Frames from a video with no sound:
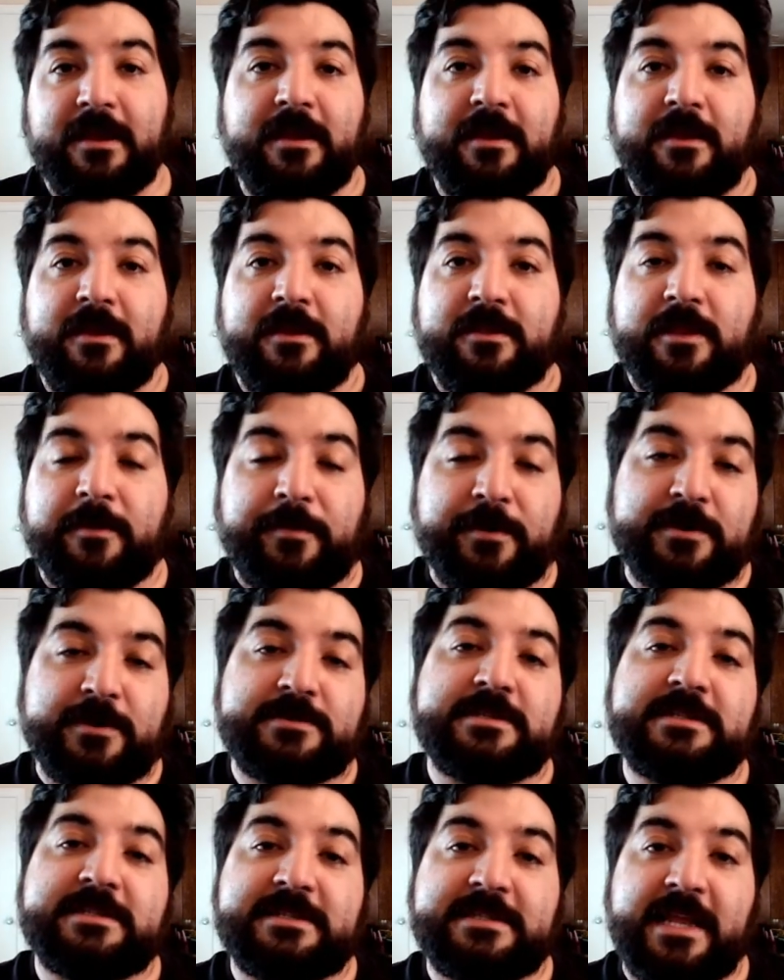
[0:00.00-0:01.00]
the
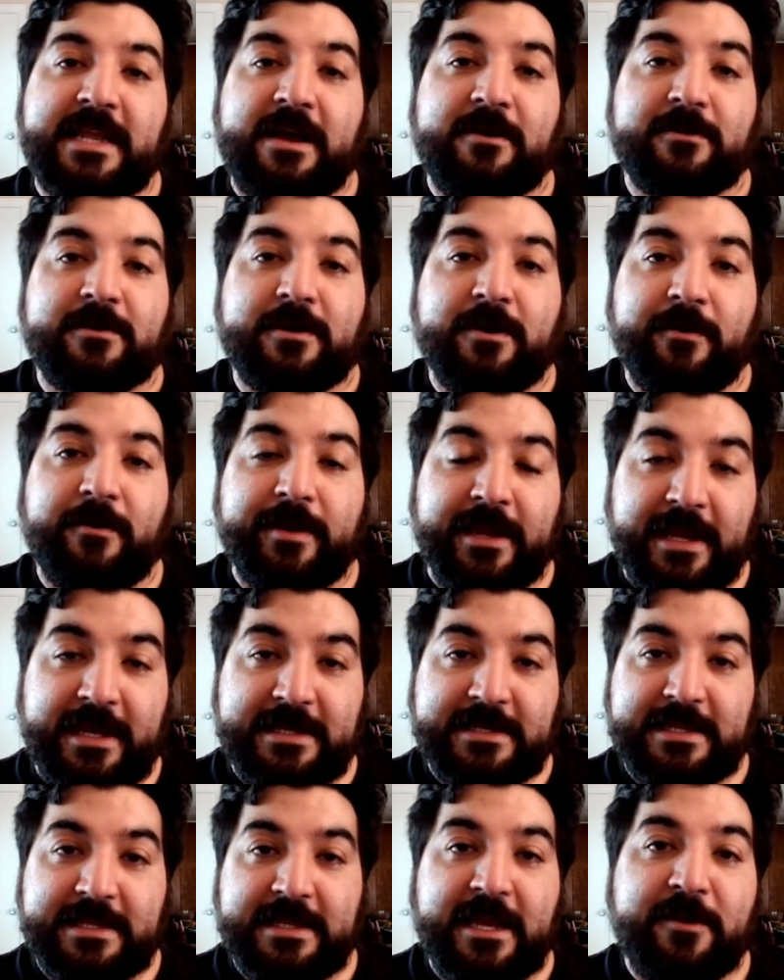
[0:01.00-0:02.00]
person is now going
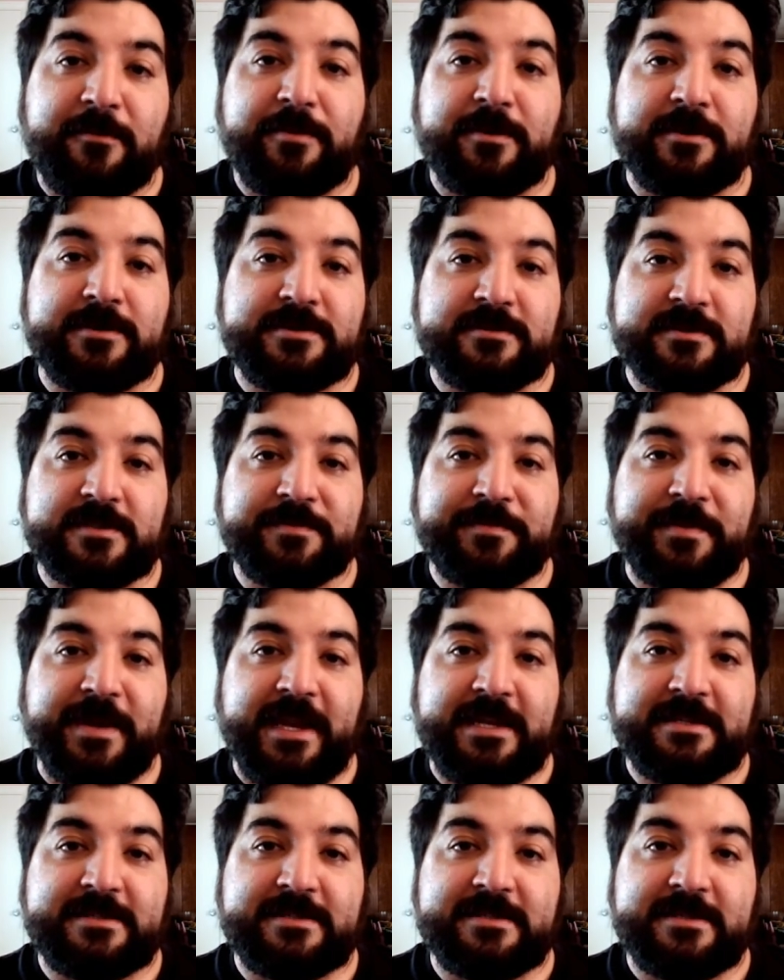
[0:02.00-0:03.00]
into their personal
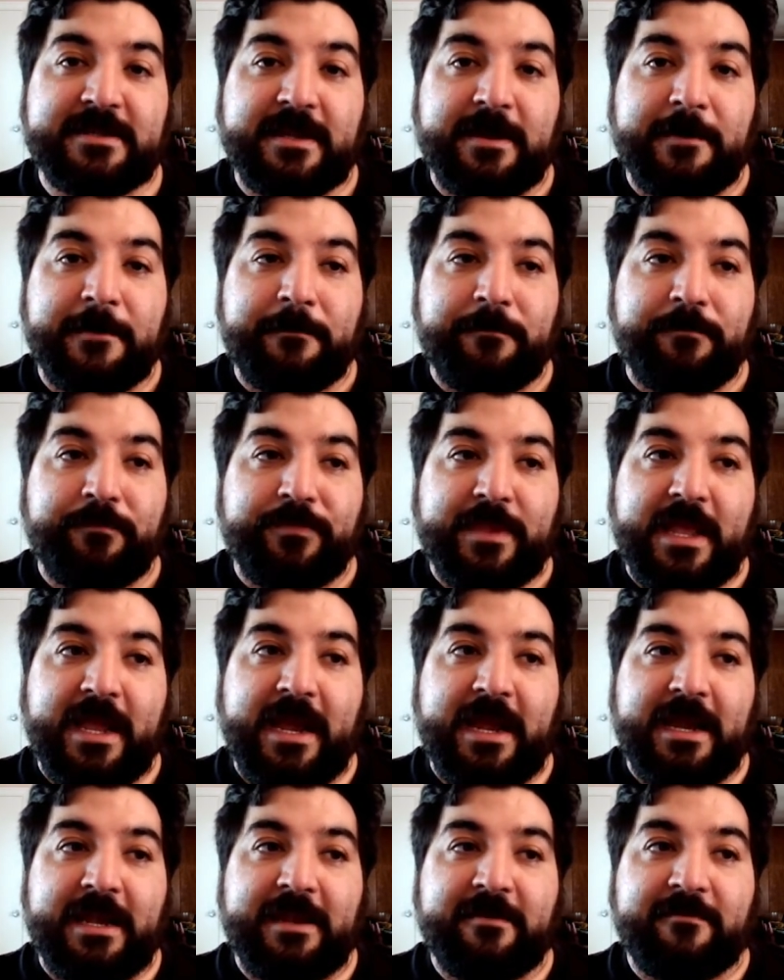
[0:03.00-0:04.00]
space,
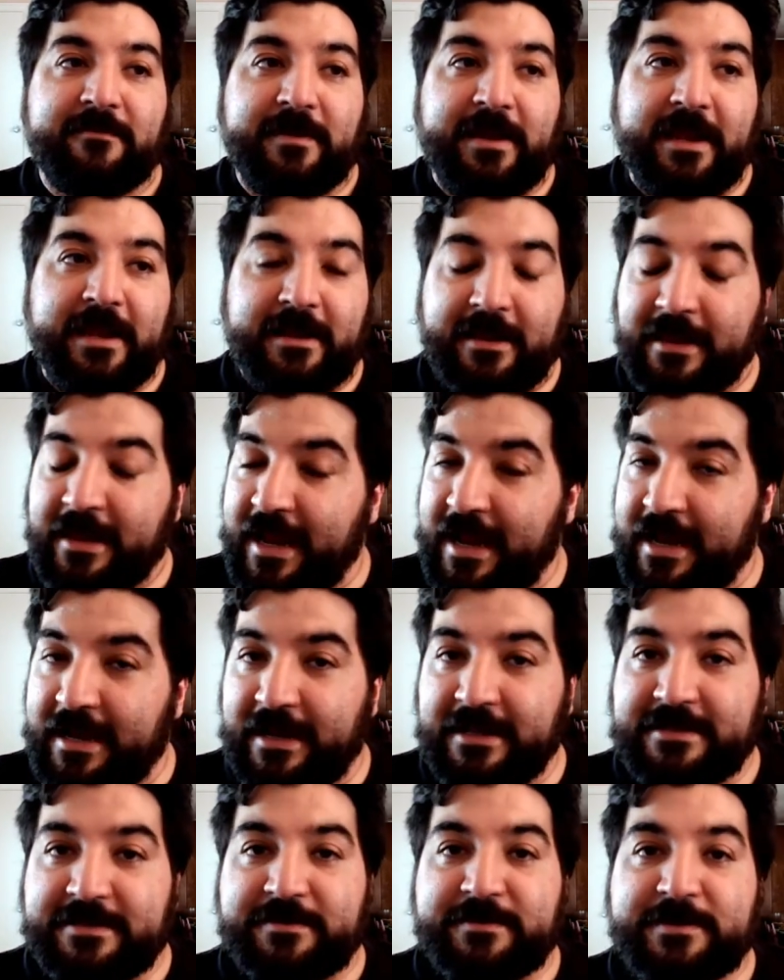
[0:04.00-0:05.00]
and again,
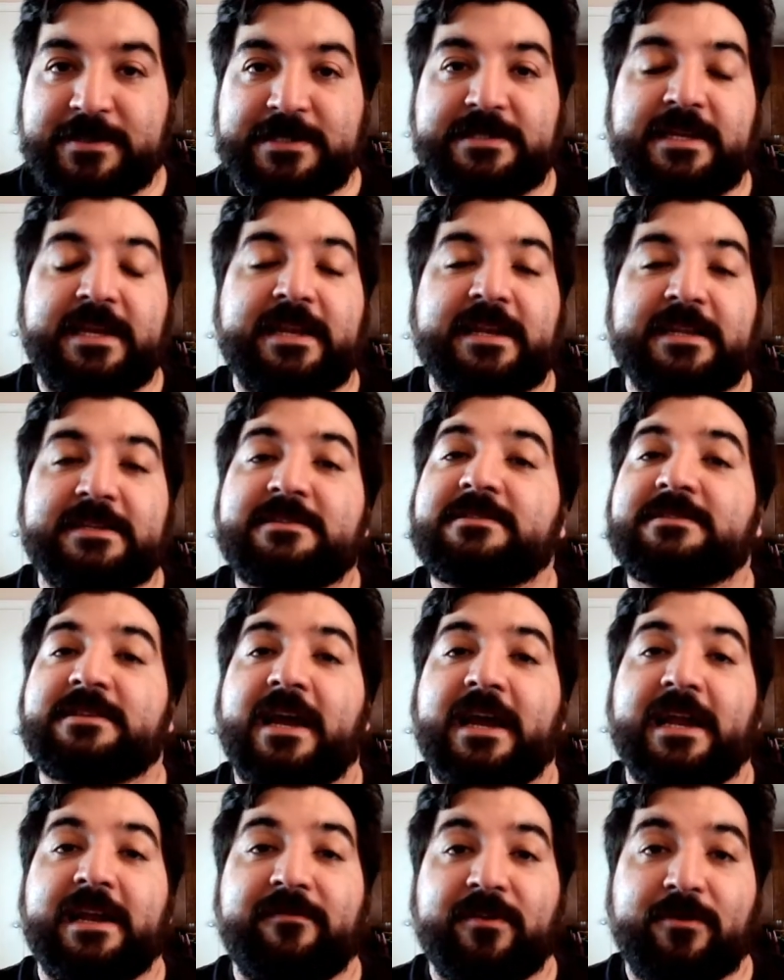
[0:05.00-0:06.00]
it's seen as a
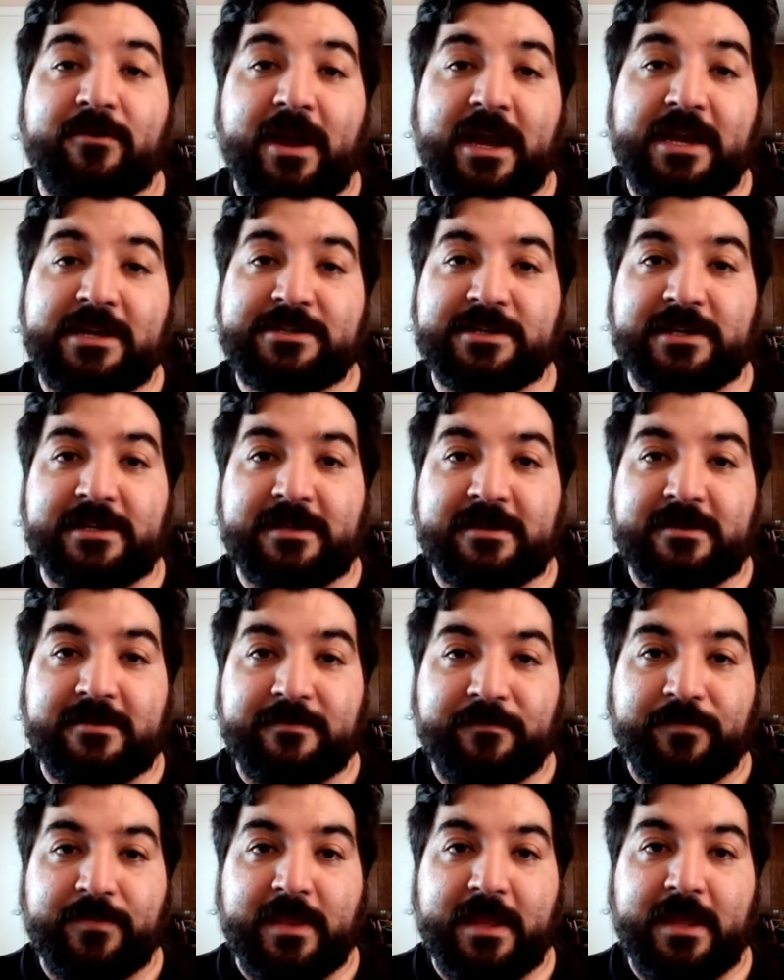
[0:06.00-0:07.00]
sign of aggression.
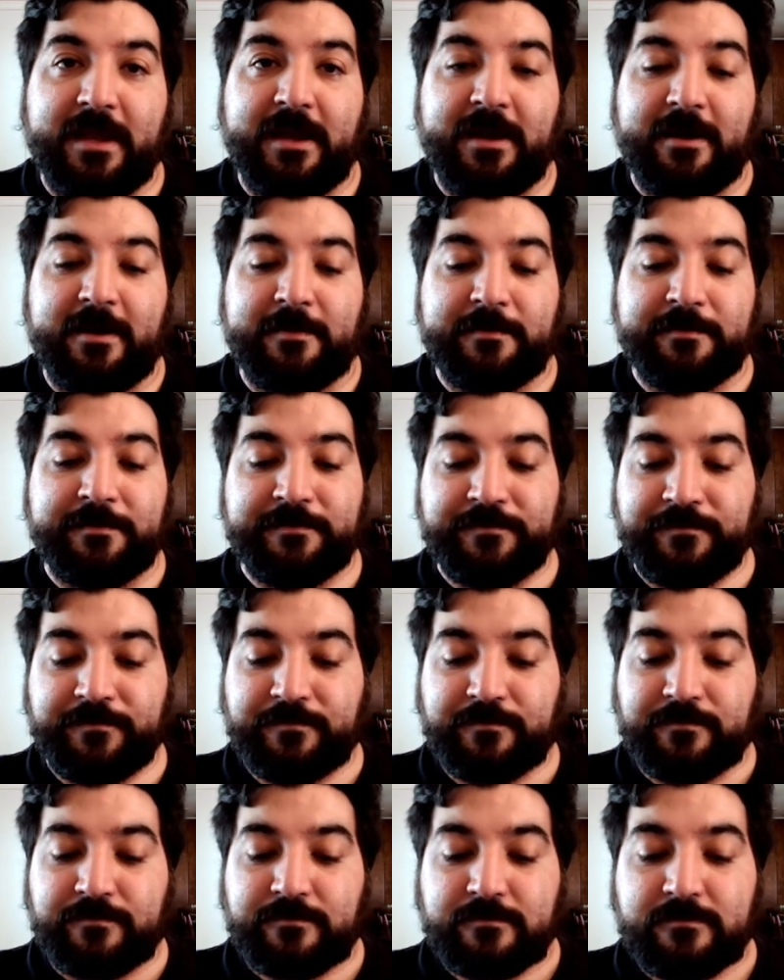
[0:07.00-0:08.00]
Um,
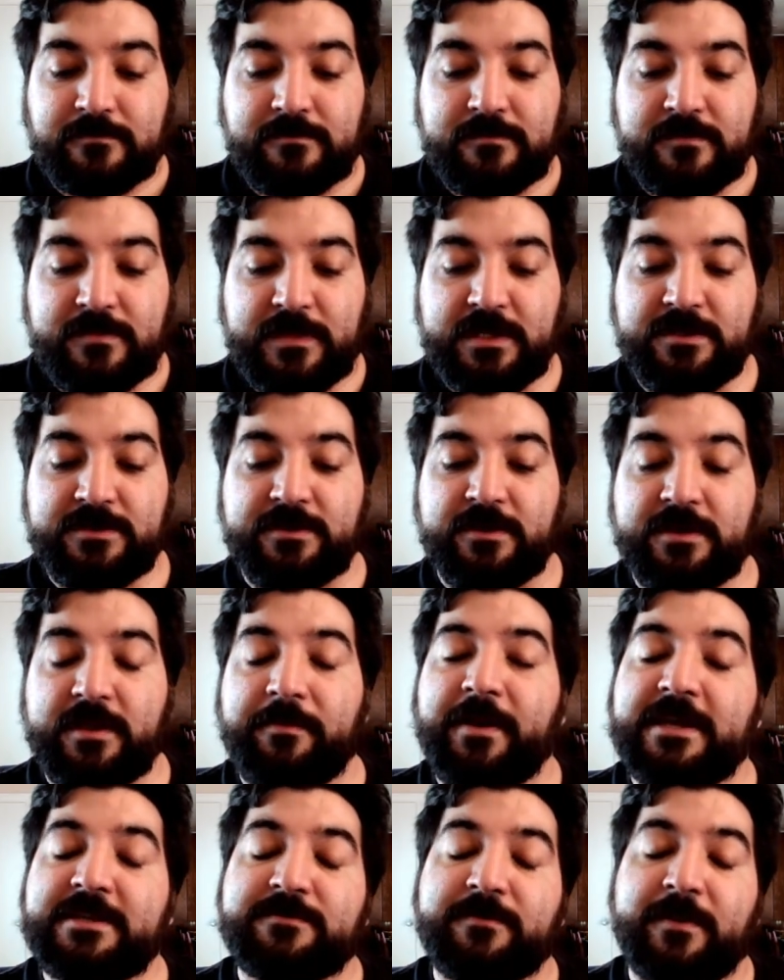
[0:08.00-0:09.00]
so the
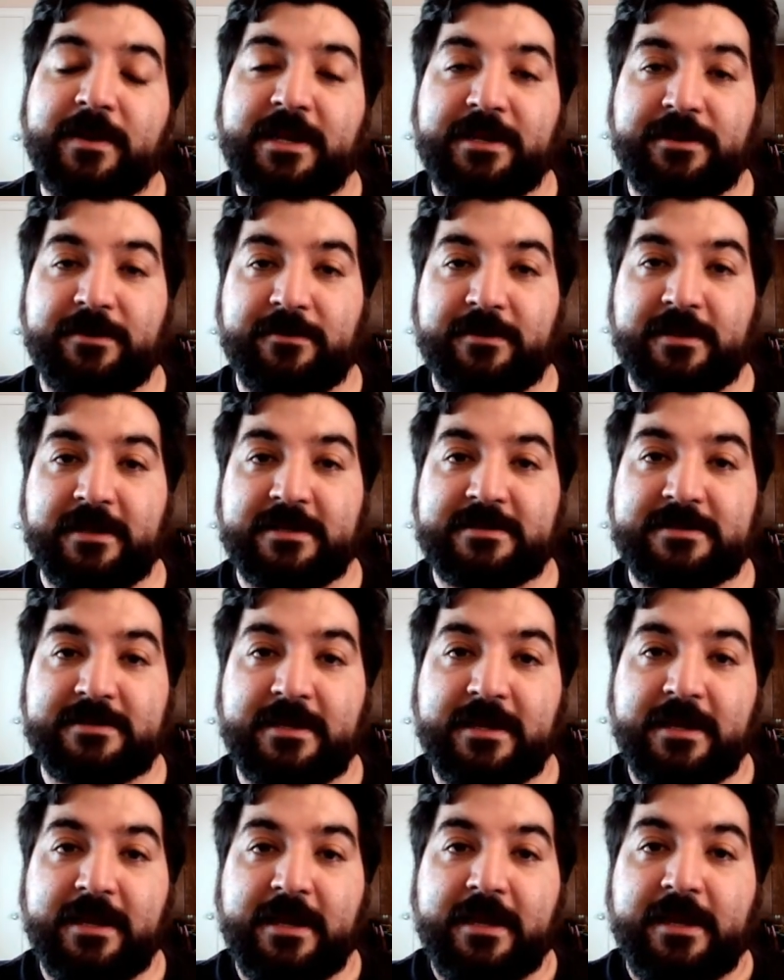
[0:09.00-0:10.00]
best way to do this
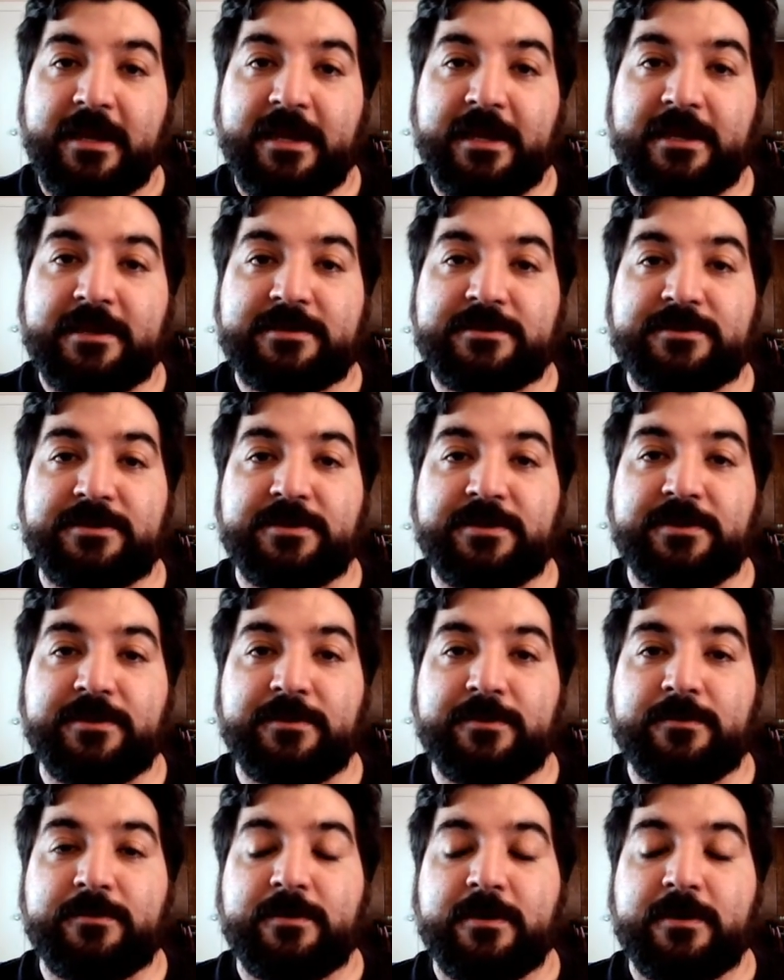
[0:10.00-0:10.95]
is to